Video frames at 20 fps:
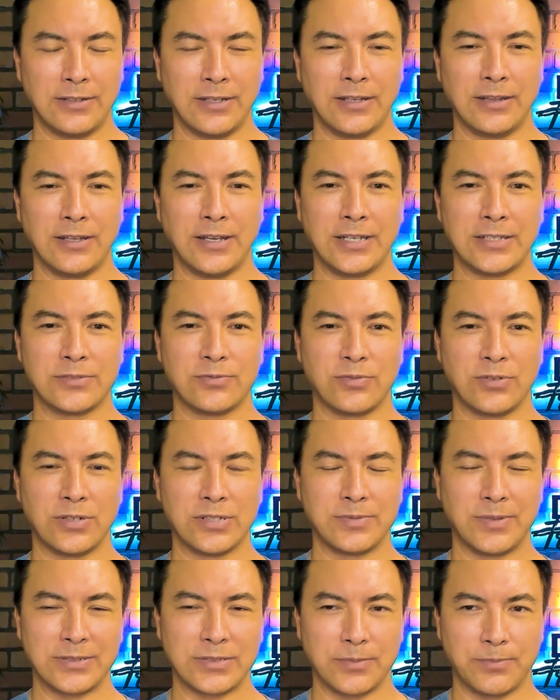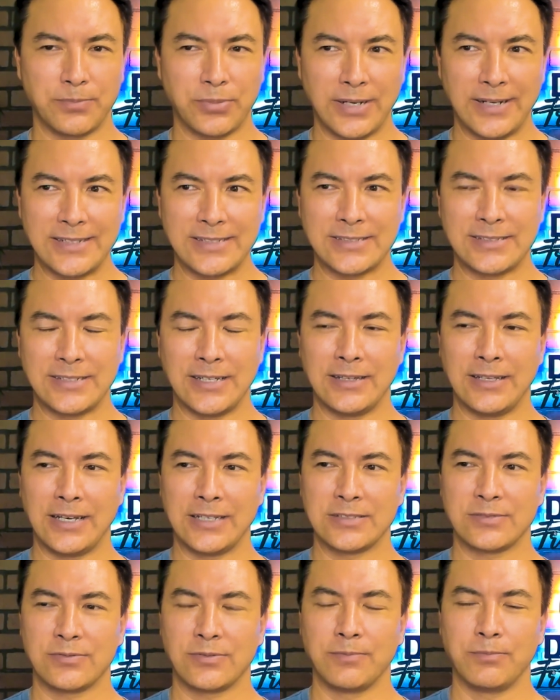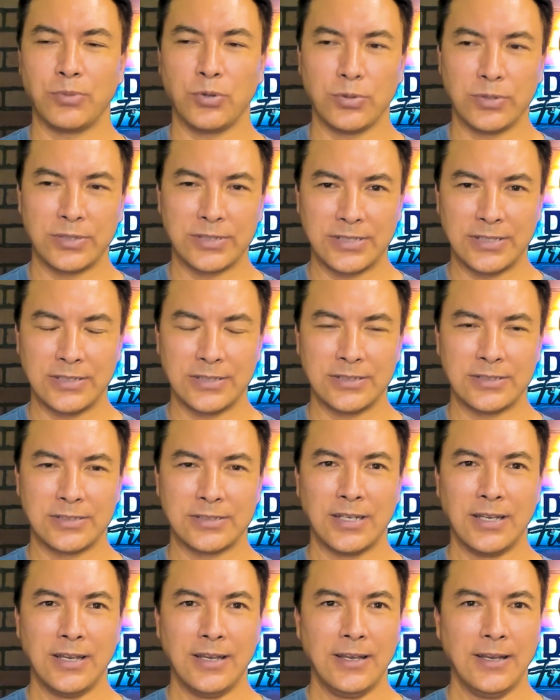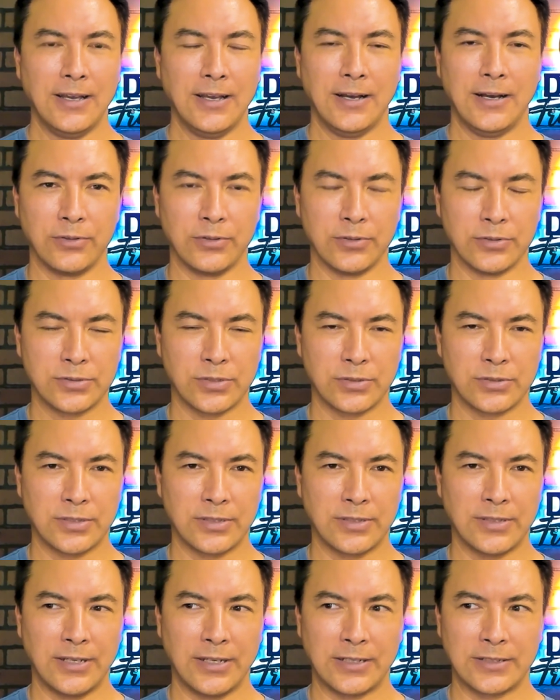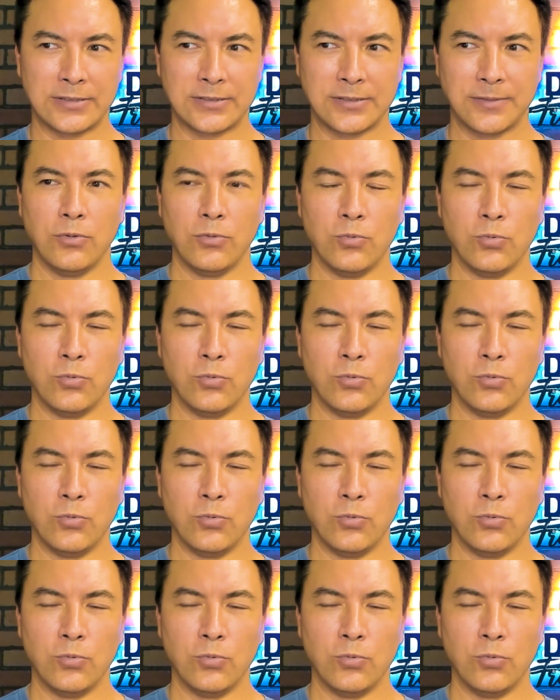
Deadlines for a special price, deadlines for bonuses, those sorts of things.